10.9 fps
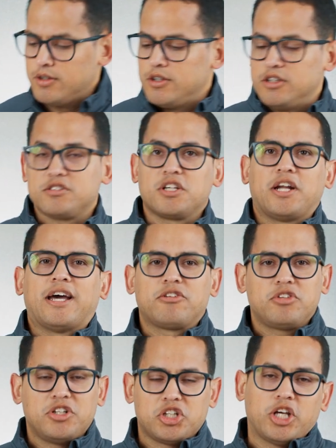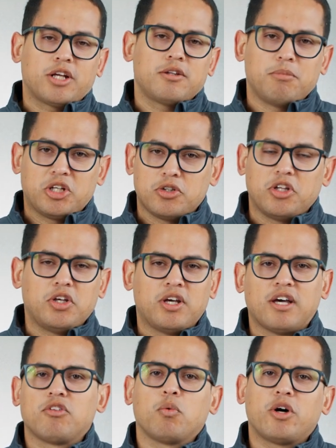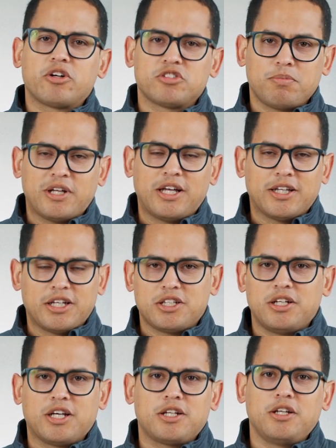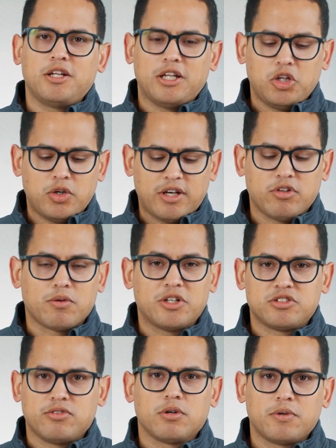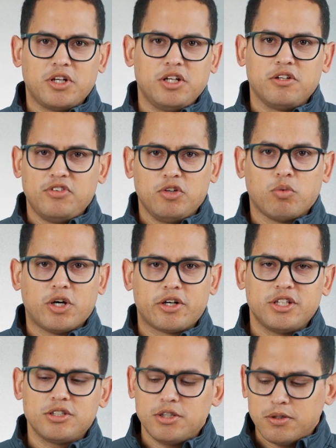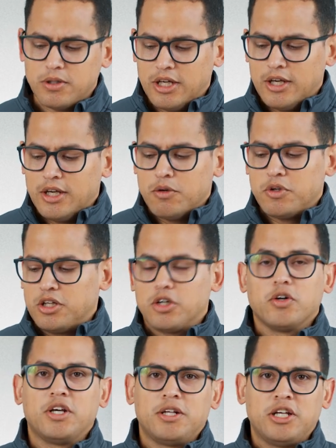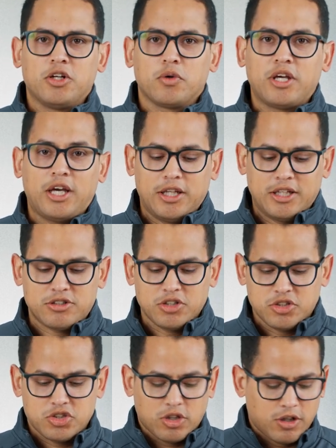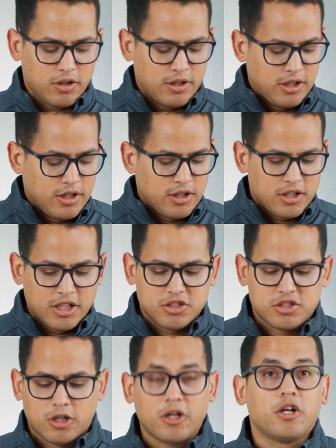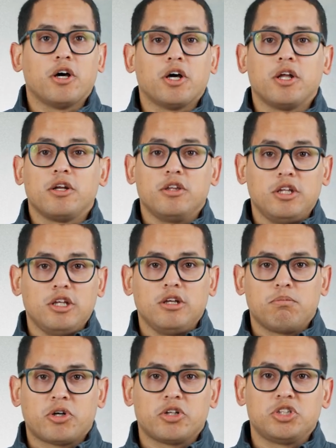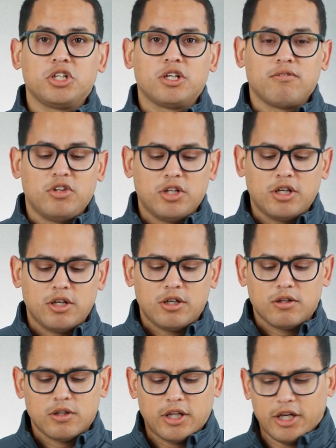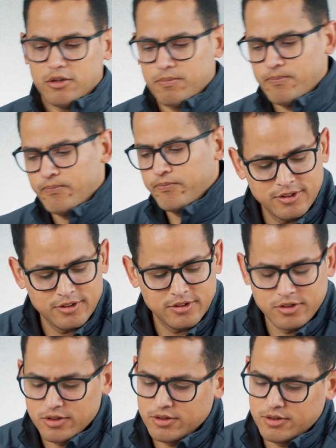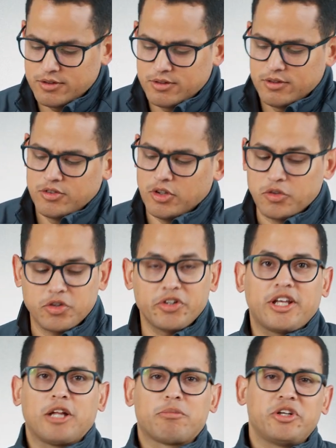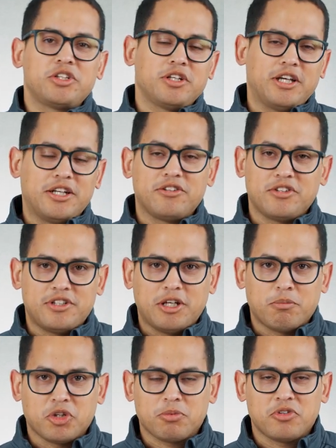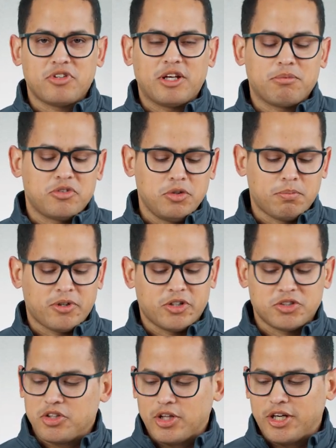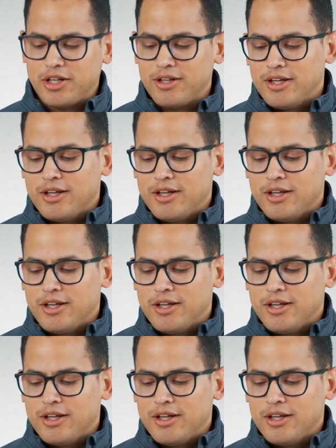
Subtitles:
It's going to ask you to check to make sure that you have the water supply line connected and that you have your reservoir ready to feed water into. We can go ahead and hit OK, and that's going to get us started on the purging of the line. So during the calibration, again, it's going to take multiple steps to purge the line.